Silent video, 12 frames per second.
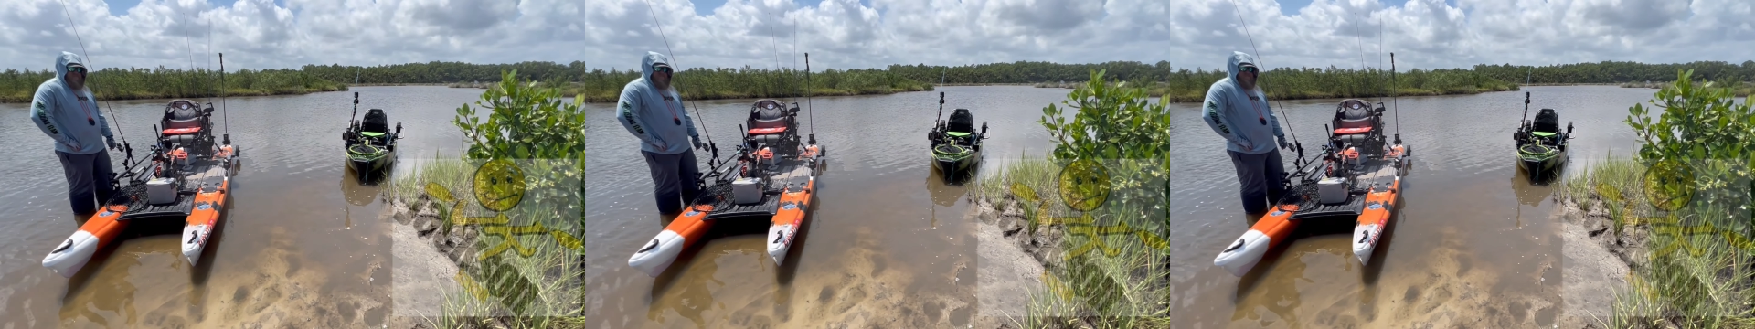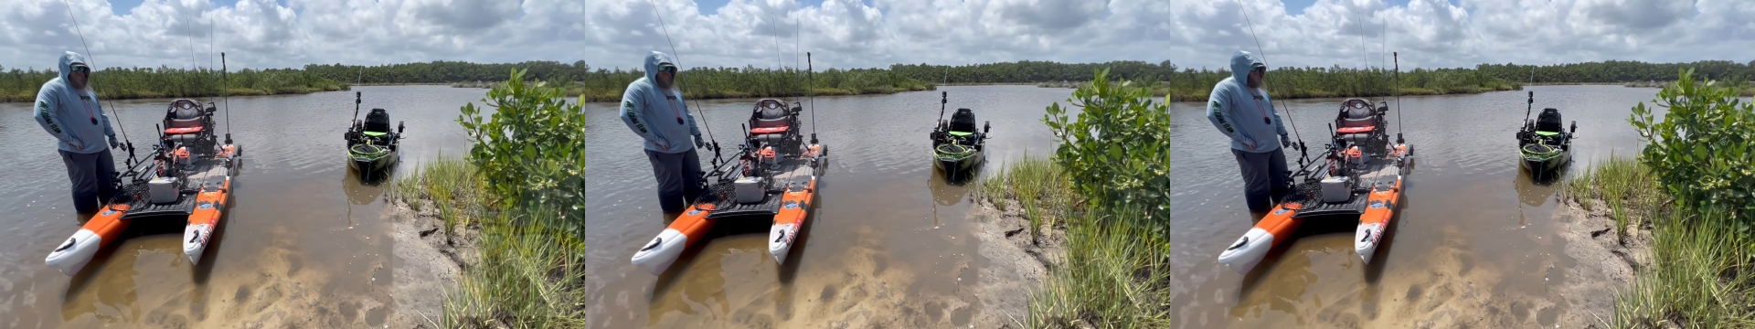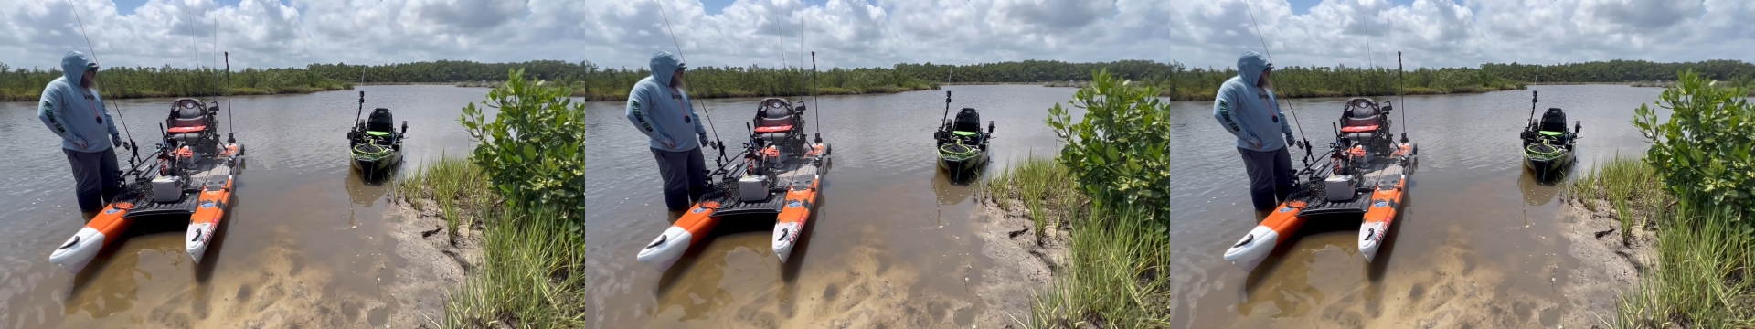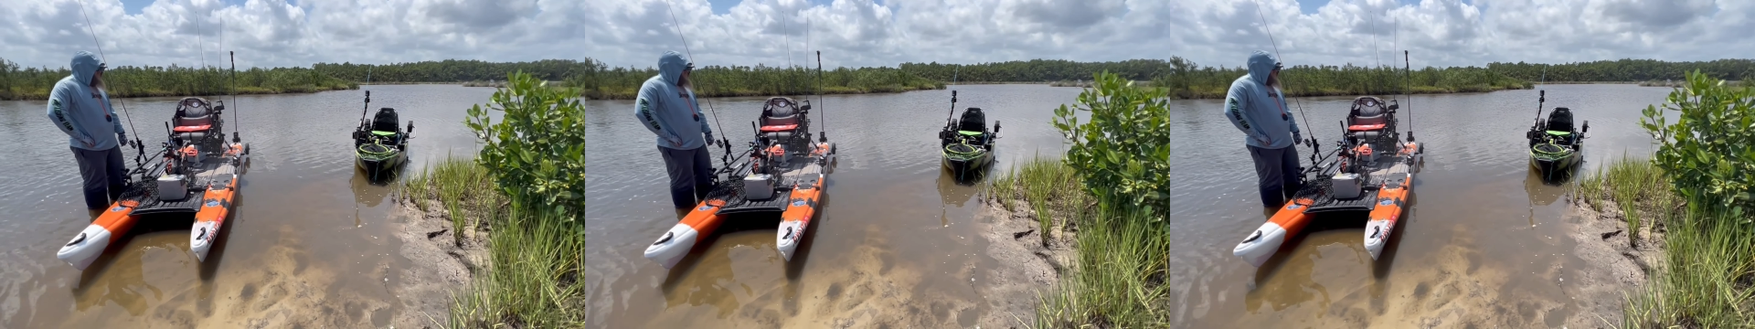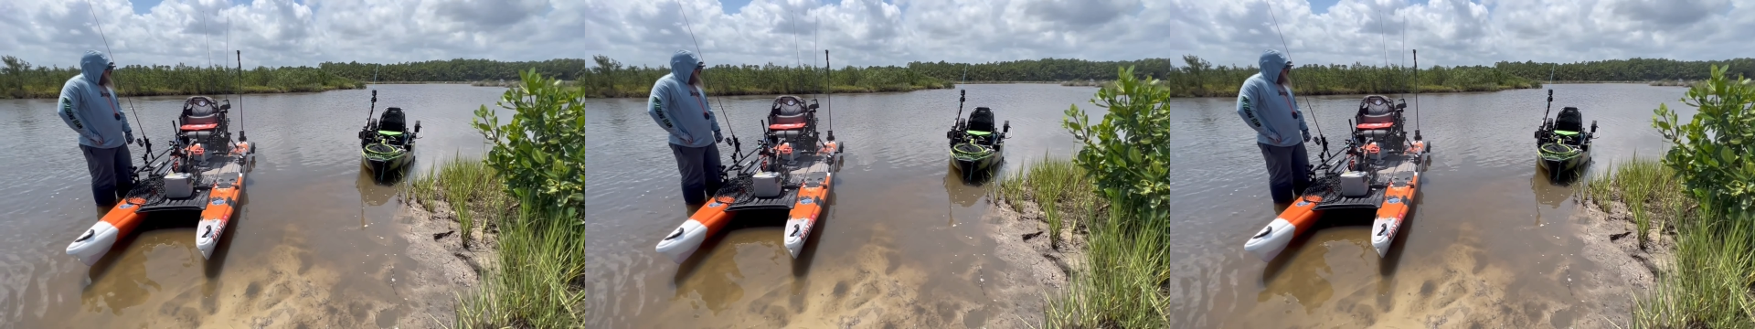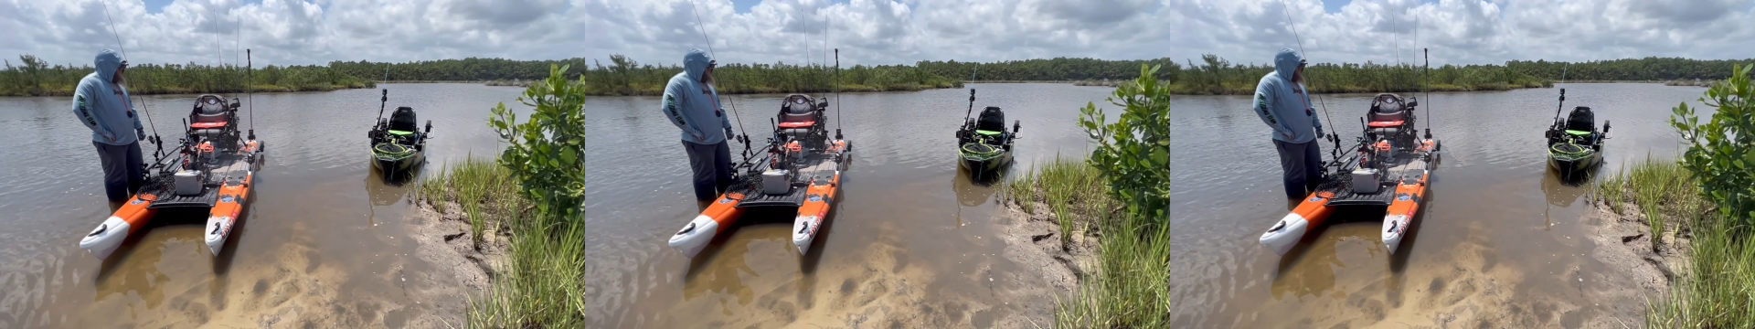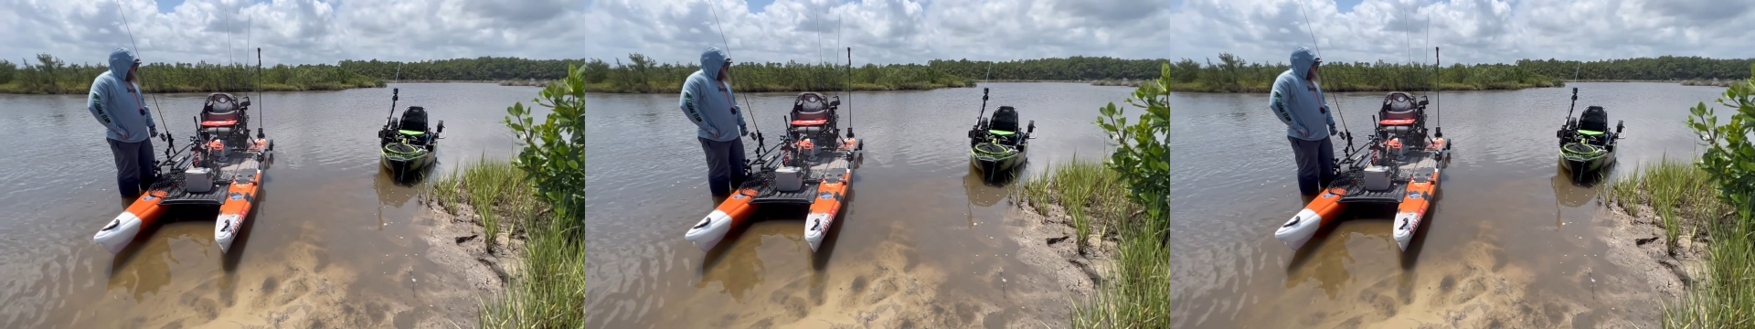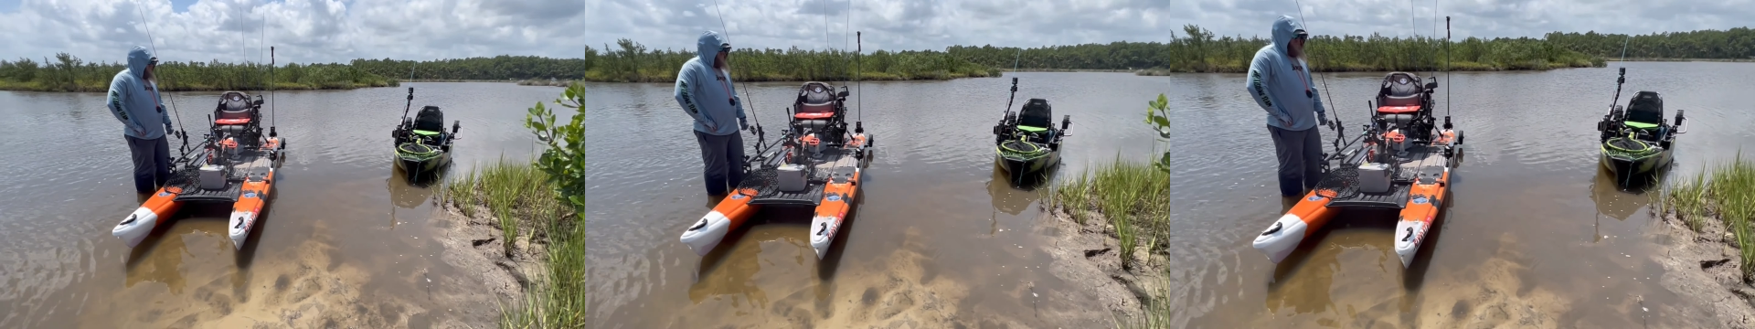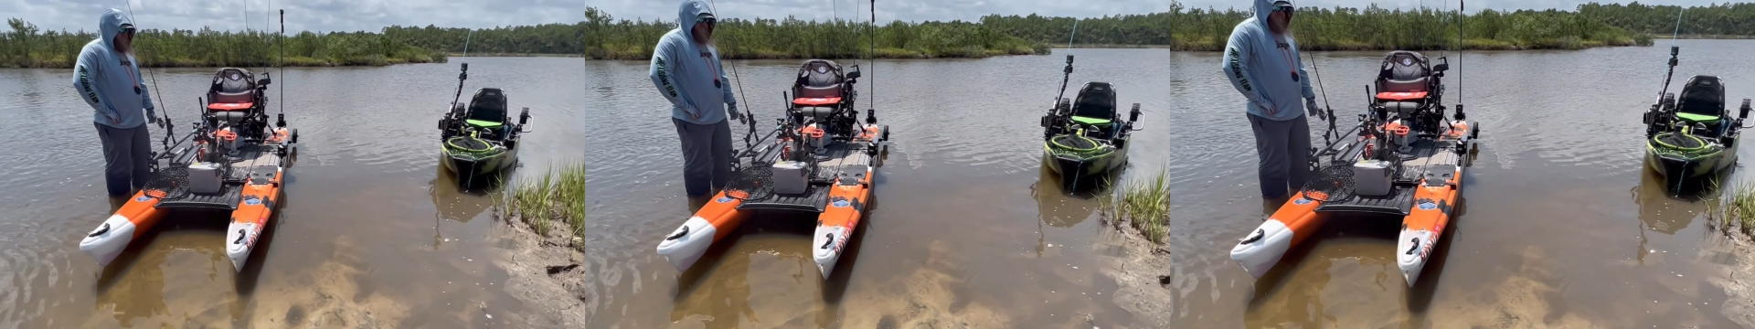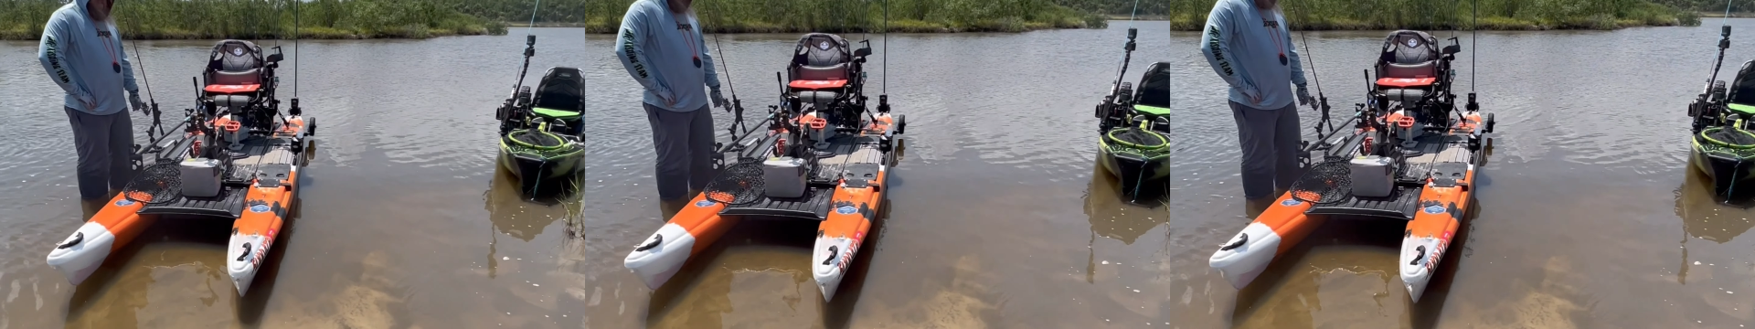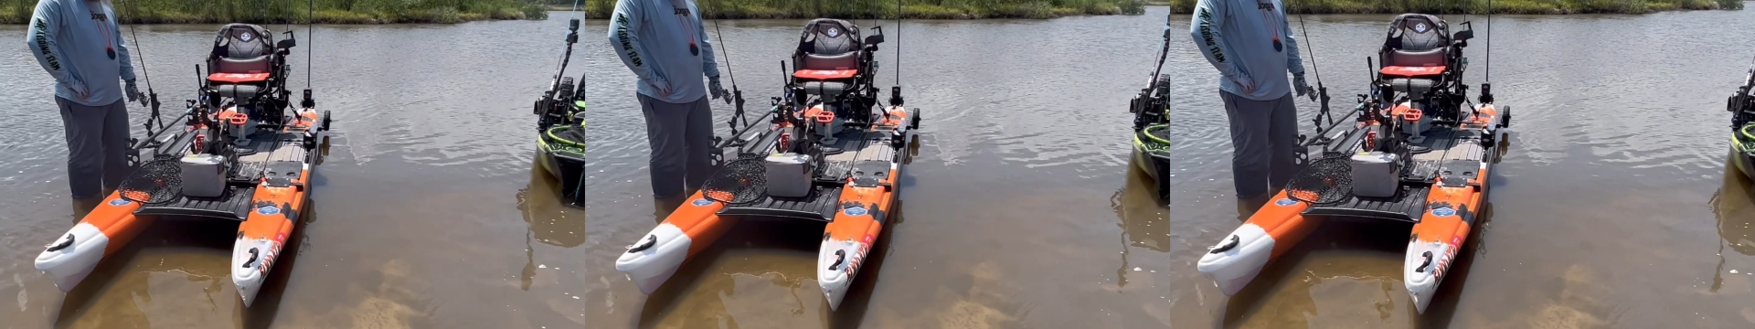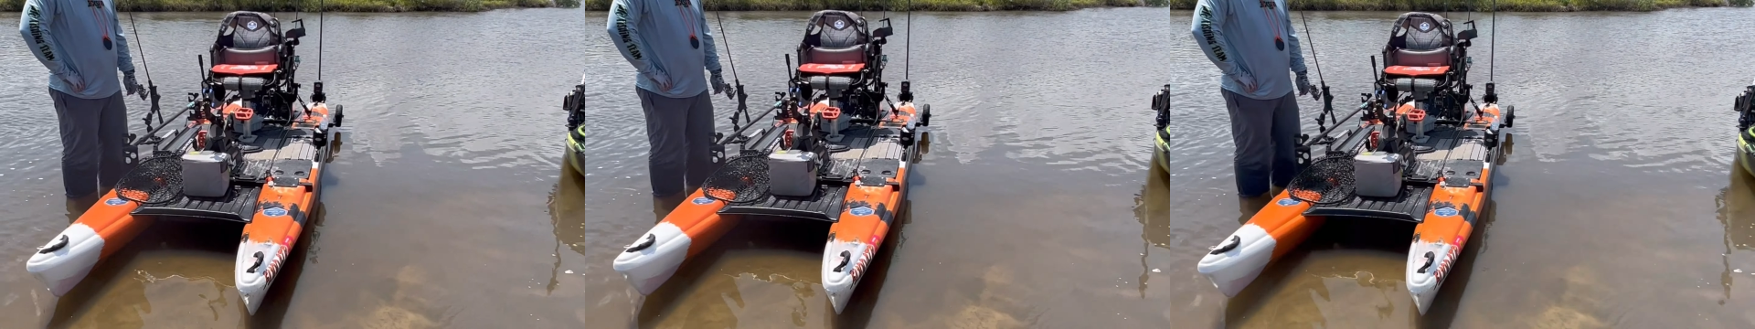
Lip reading: No face is visible, so there are no lips to read.